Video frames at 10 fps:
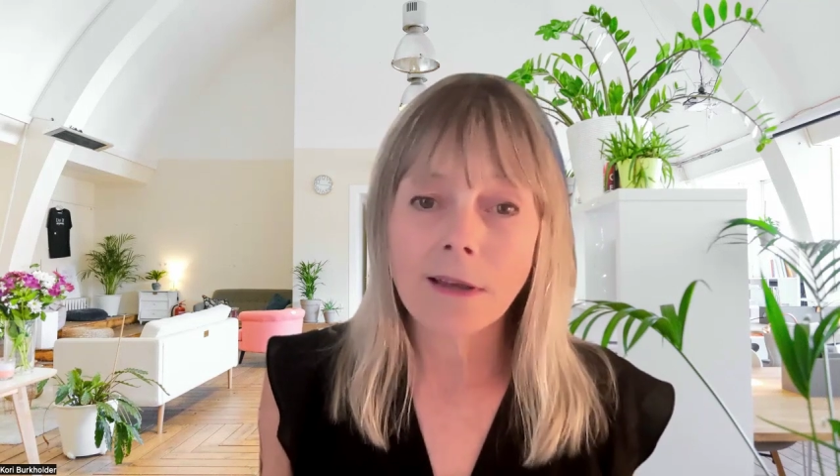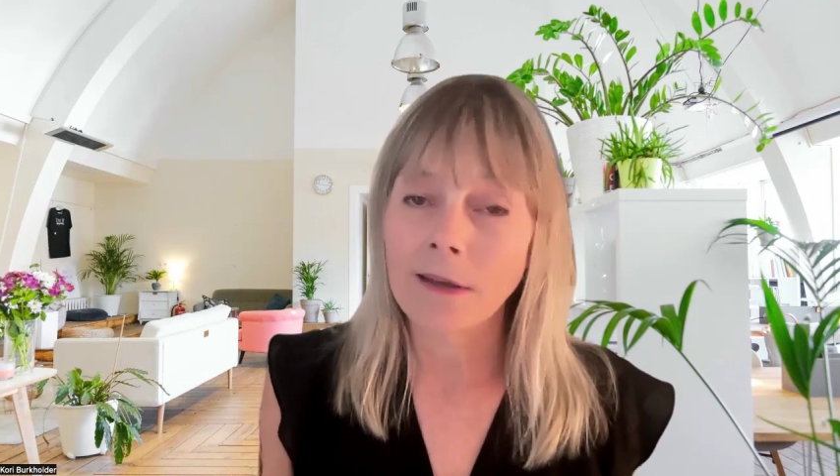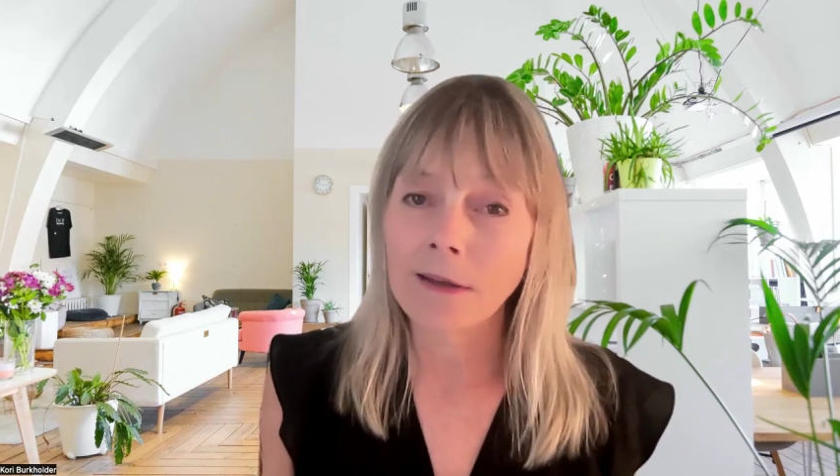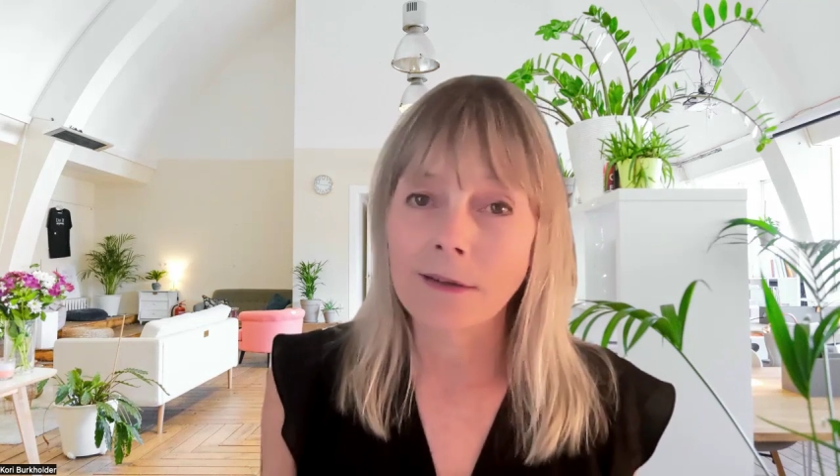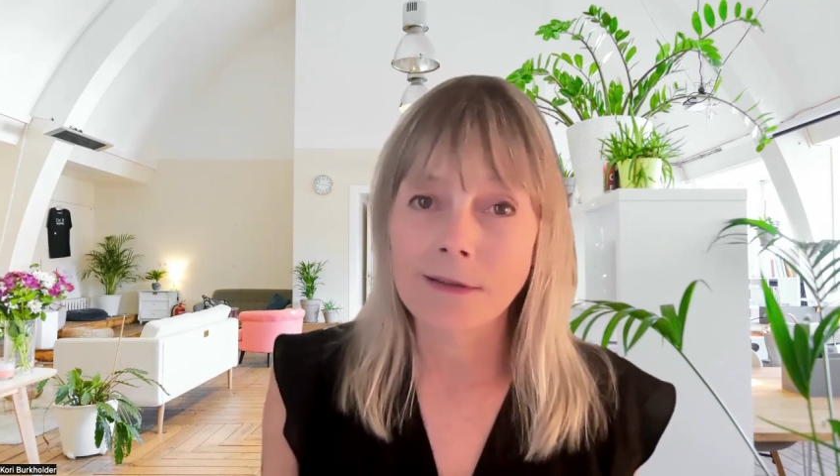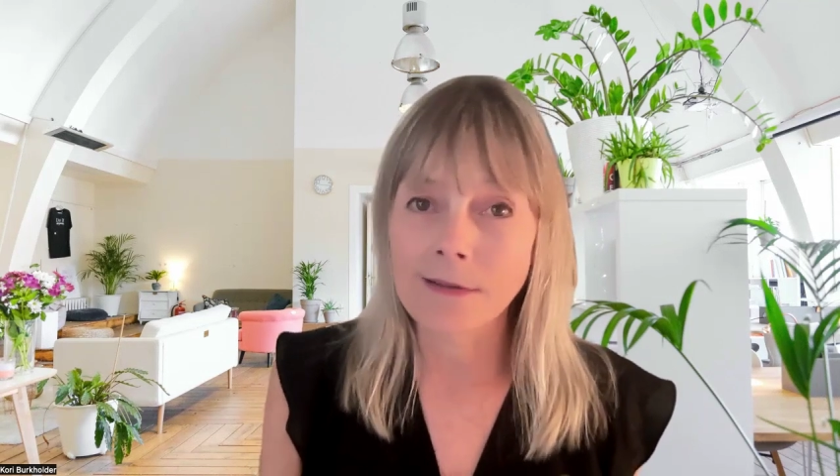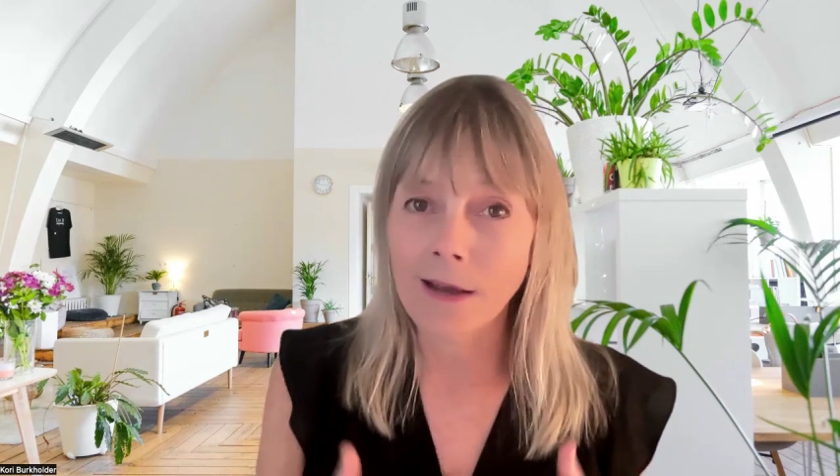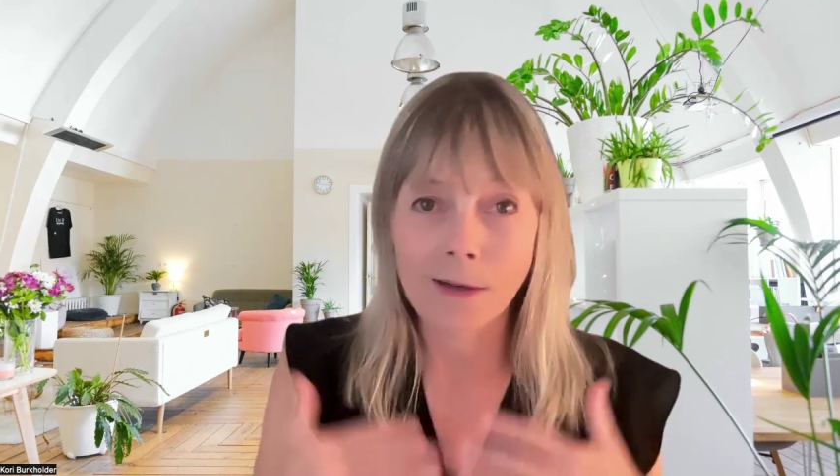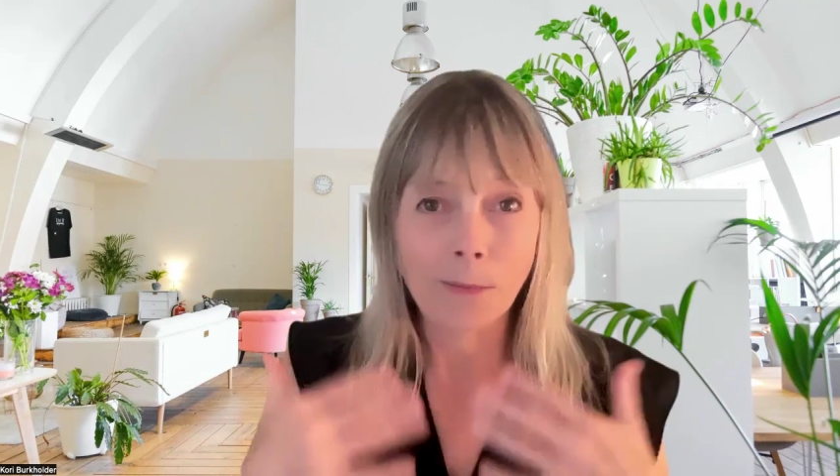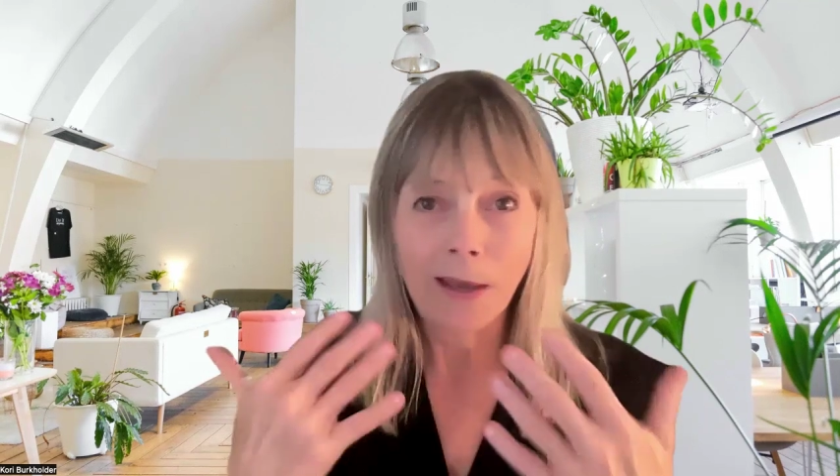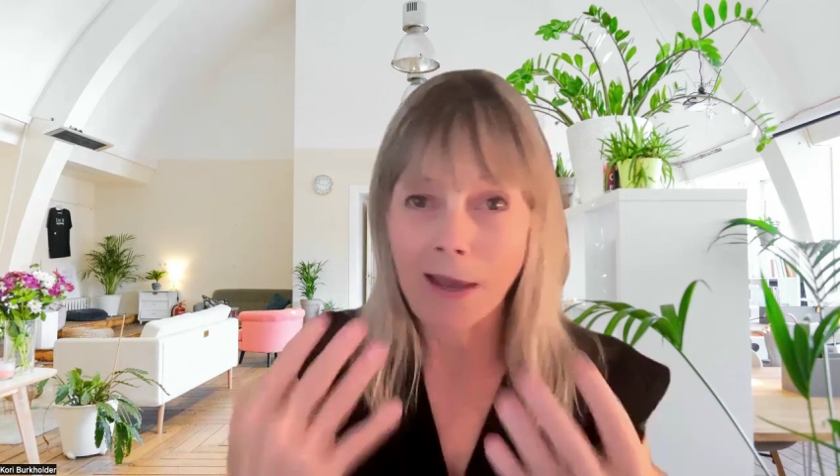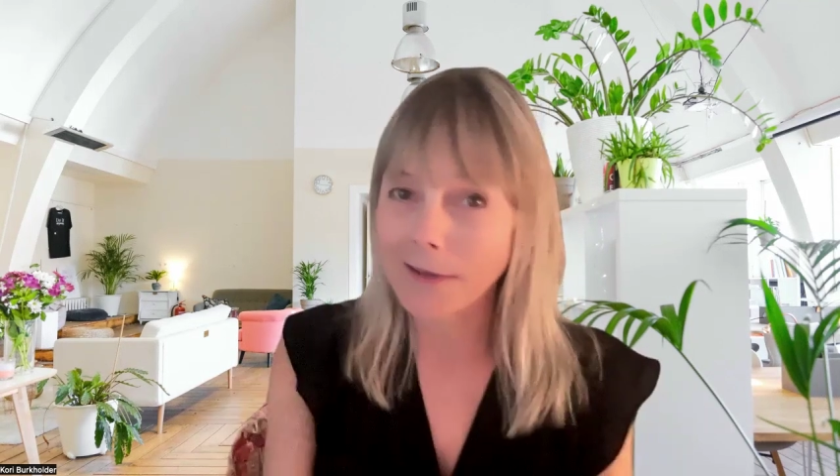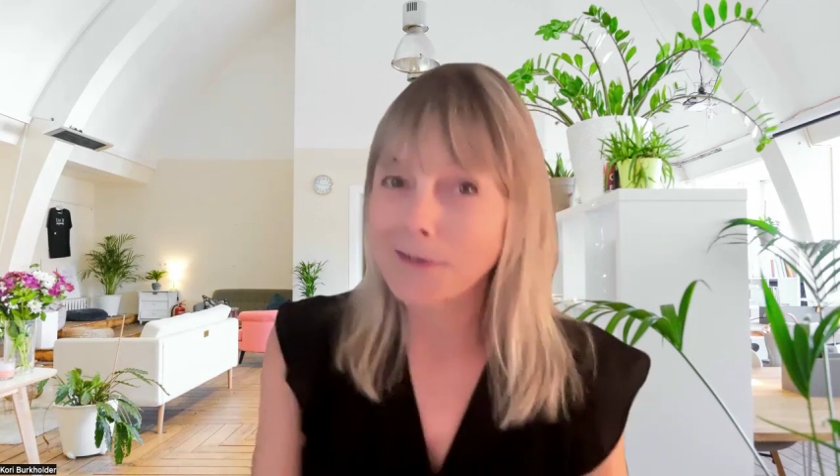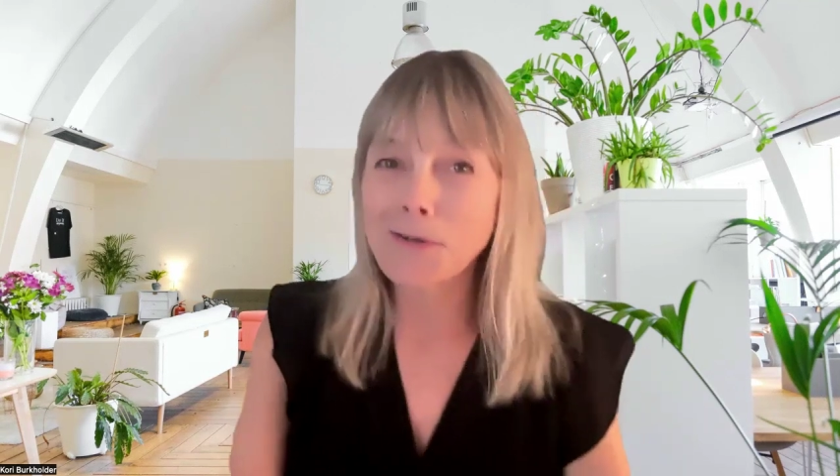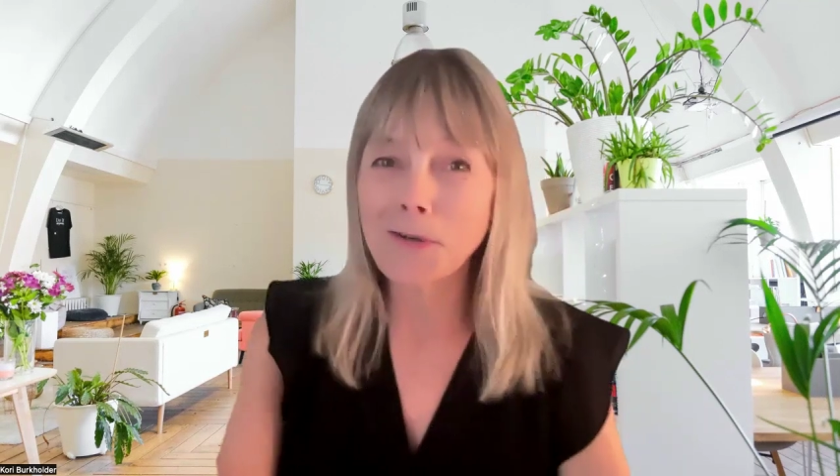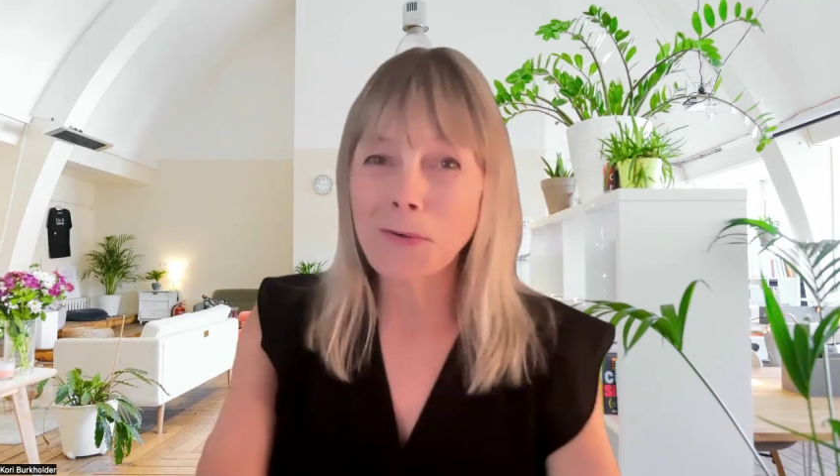And it's not going to be handed to